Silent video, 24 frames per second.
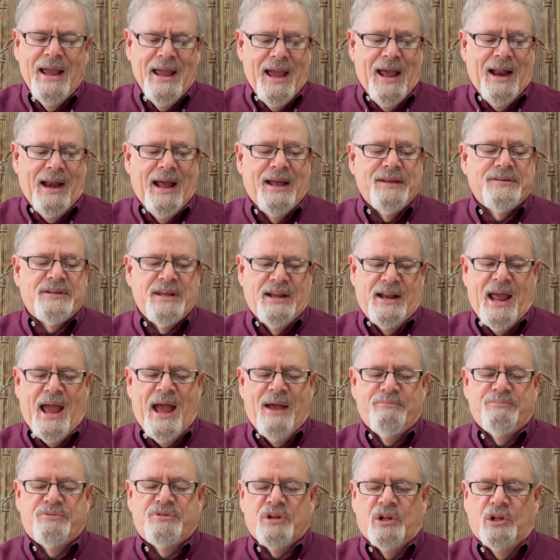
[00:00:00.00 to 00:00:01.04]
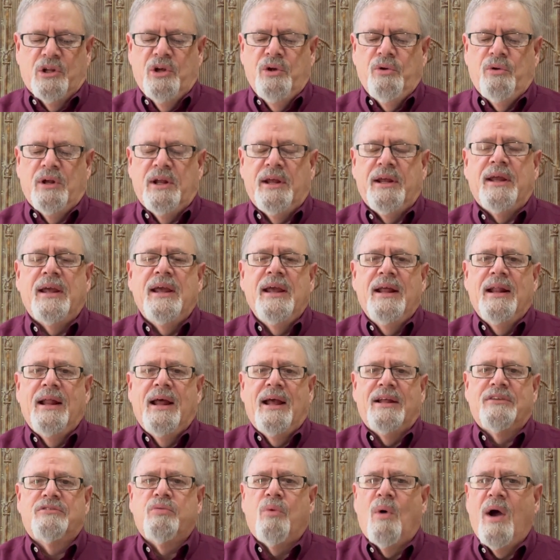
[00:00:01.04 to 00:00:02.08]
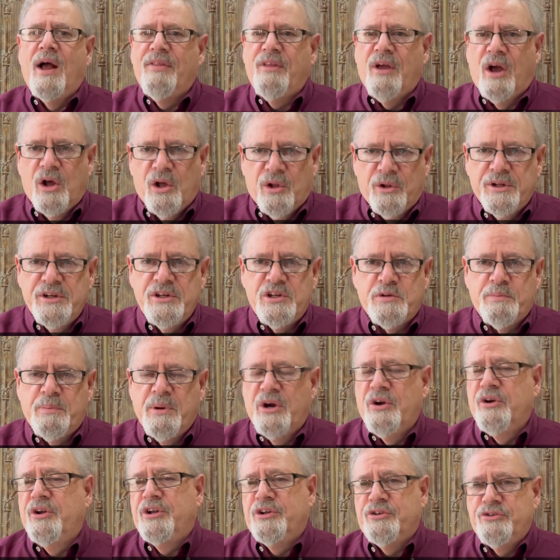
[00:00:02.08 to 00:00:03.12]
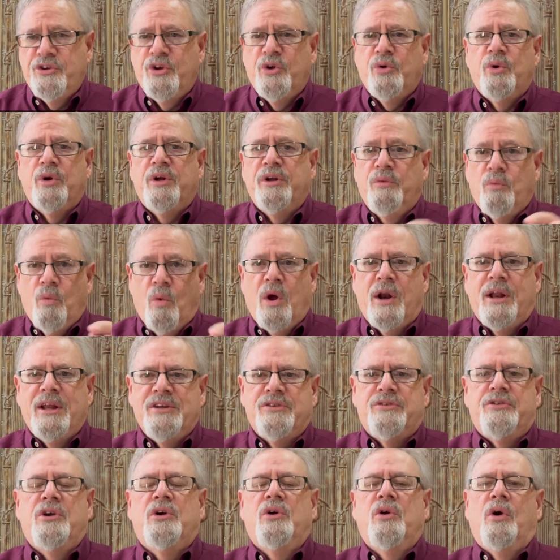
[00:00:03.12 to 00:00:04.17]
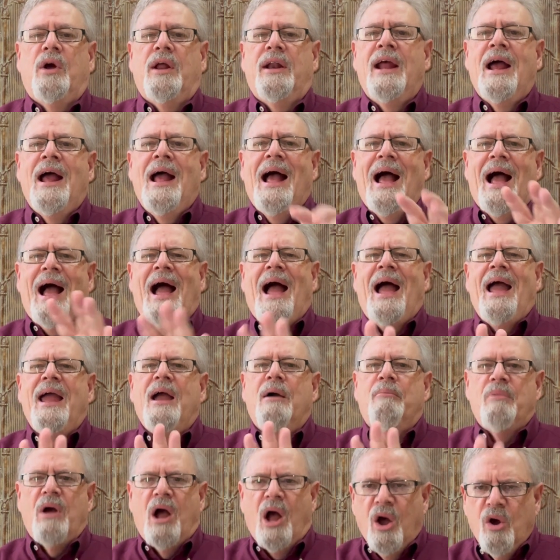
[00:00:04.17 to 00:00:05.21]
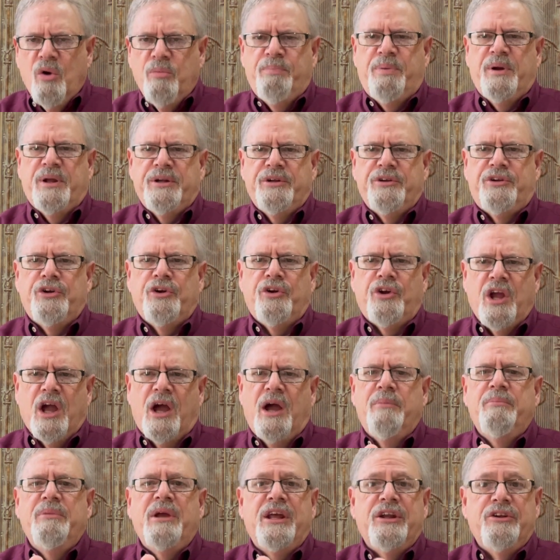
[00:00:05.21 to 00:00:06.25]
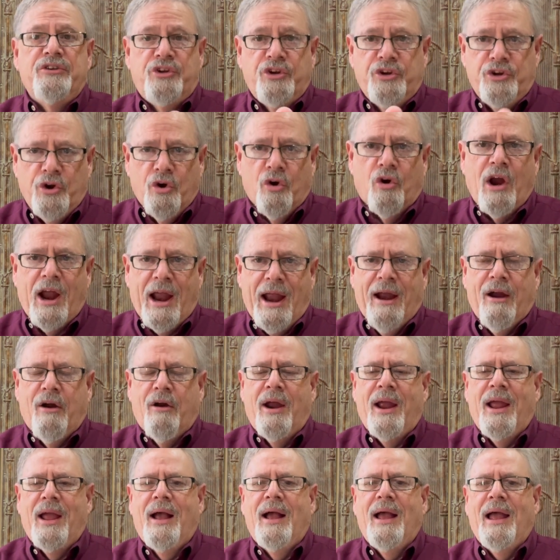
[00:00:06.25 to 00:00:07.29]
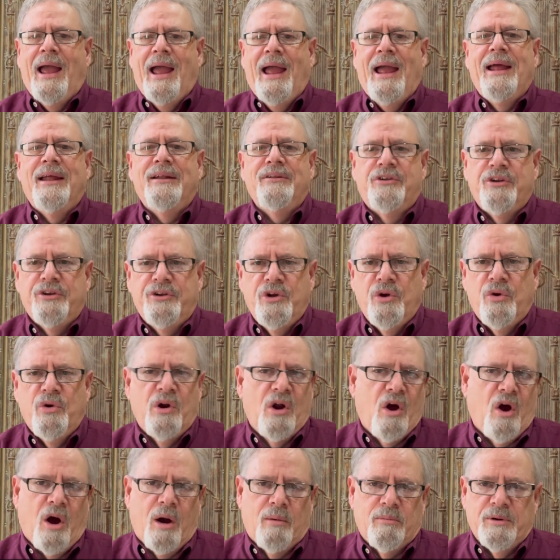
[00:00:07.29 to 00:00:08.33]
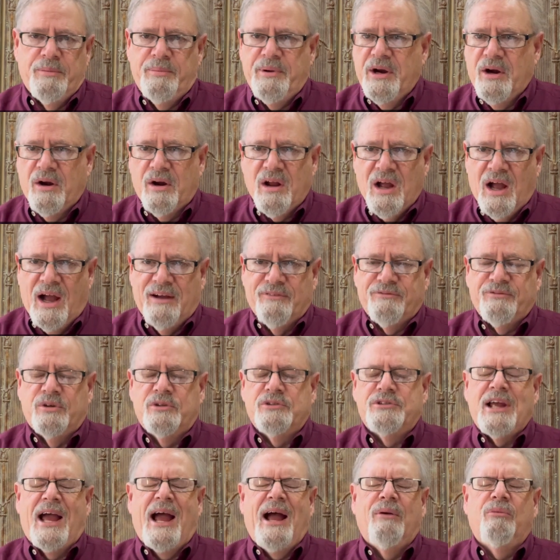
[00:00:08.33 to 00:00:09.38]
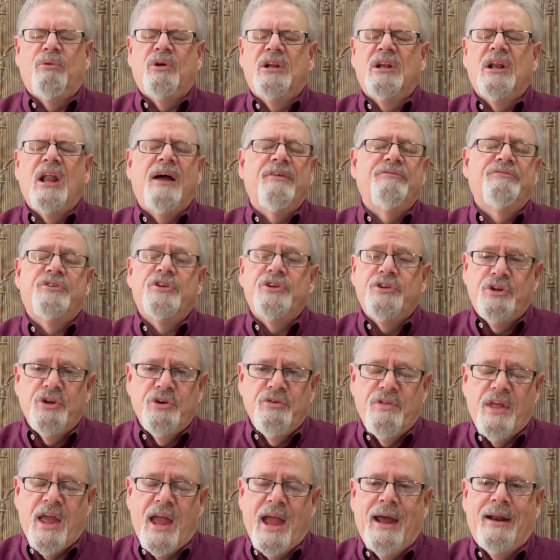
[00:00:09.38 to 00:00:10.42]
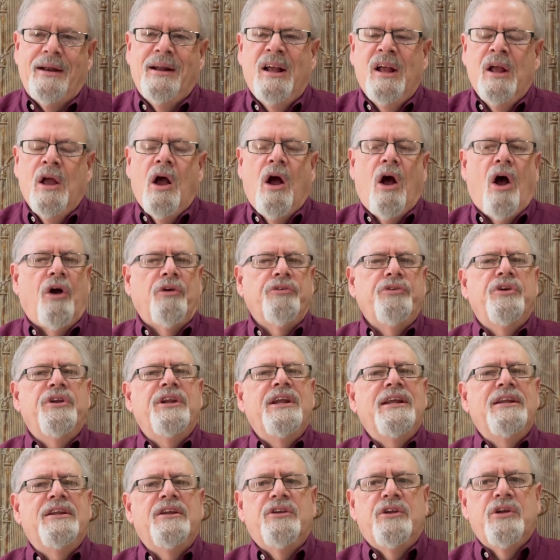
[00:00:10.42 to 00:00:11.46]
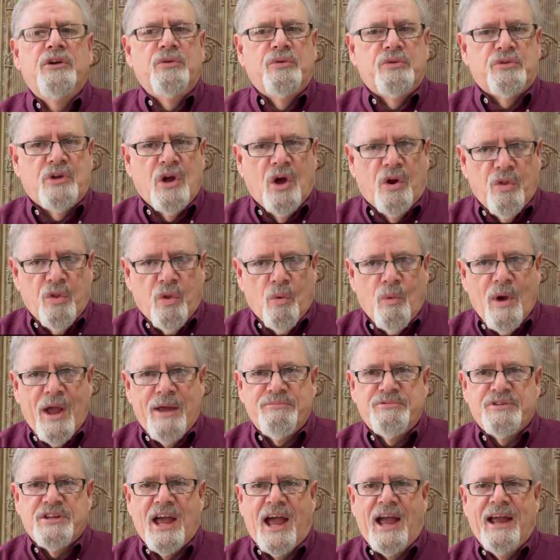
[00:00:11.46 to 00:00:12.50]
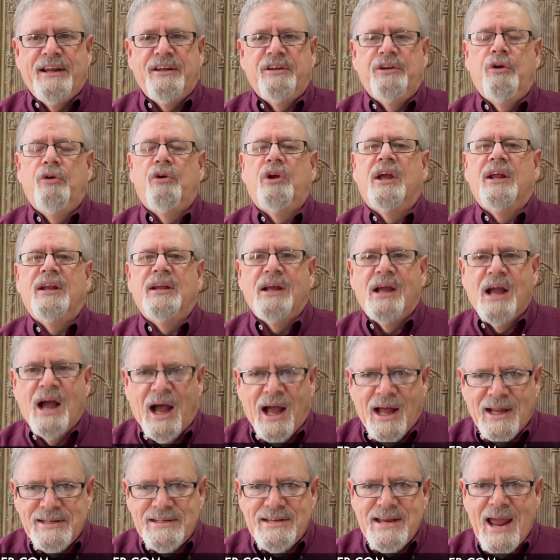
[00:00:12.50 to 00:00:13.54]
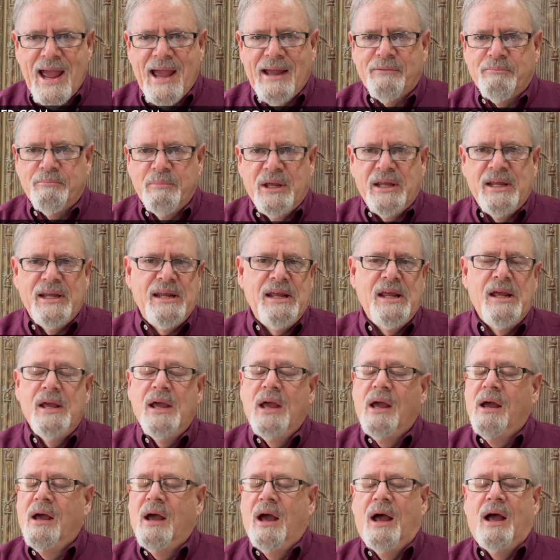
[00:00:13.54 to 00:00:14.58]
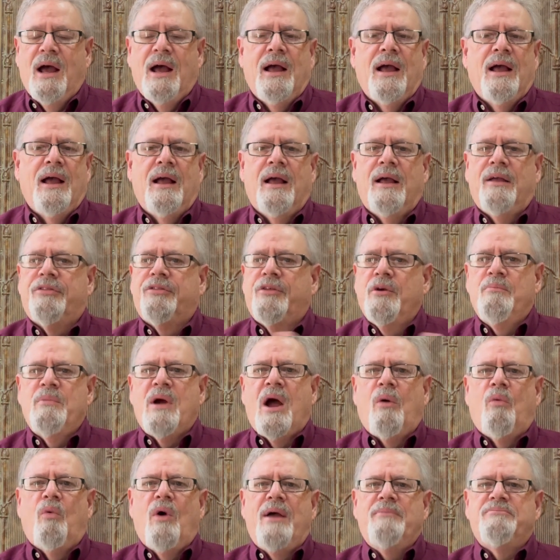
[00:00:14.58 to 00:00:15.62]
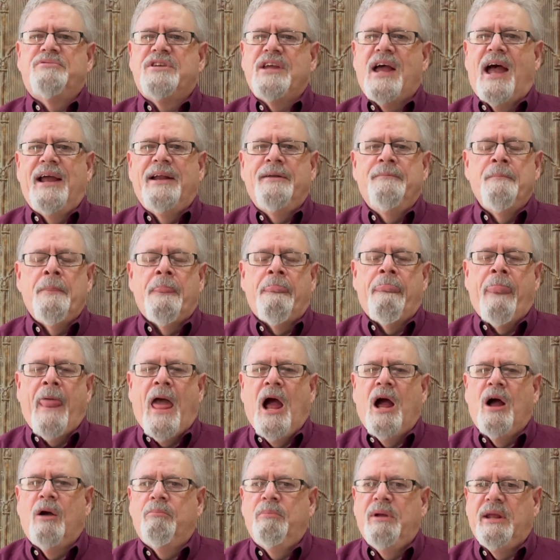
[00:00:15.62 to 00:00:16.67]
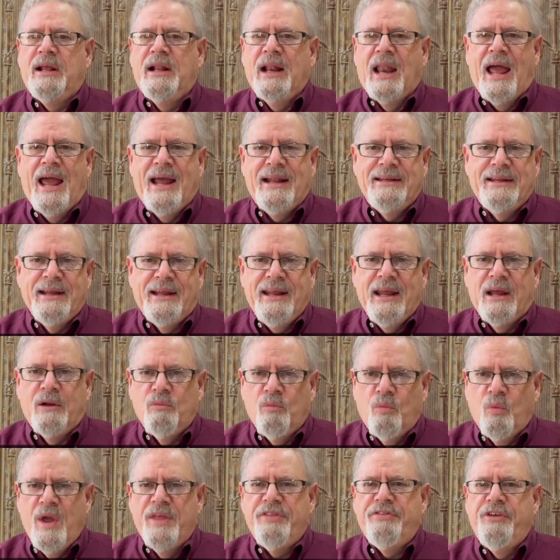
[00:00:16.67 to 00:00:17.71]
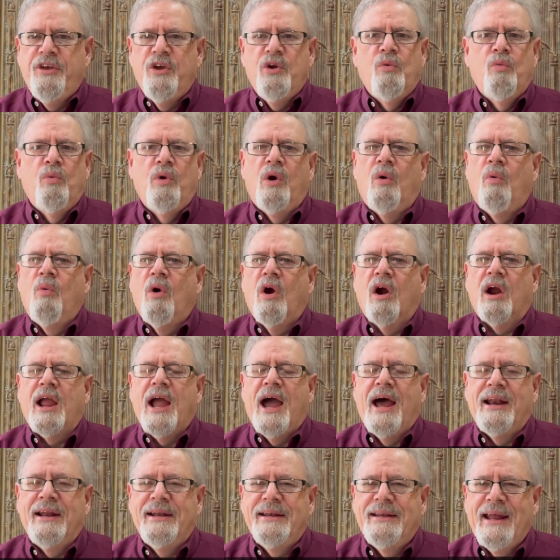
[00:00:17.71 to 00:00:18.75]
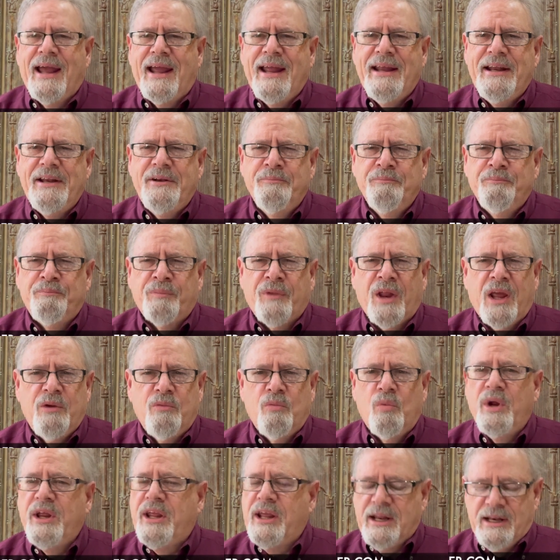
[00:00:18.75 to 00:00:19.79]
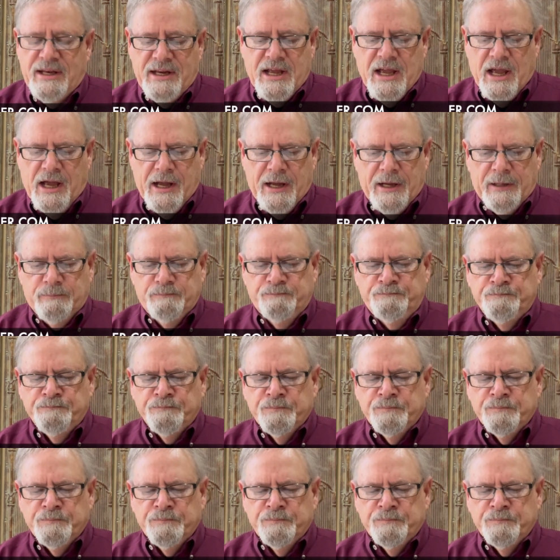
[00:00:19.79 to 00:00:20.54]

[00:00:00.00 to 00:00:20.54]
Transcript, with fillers: And I said, absolutely. That's why the Holy Spirit is doing what he's doing. I am open to come into your area and to do an armor bearer conference. I would love to do that. All you need to do is go to the website. You can contact me, uh, through my website. I'll be glad to get with you. We'll work out a date and we can come.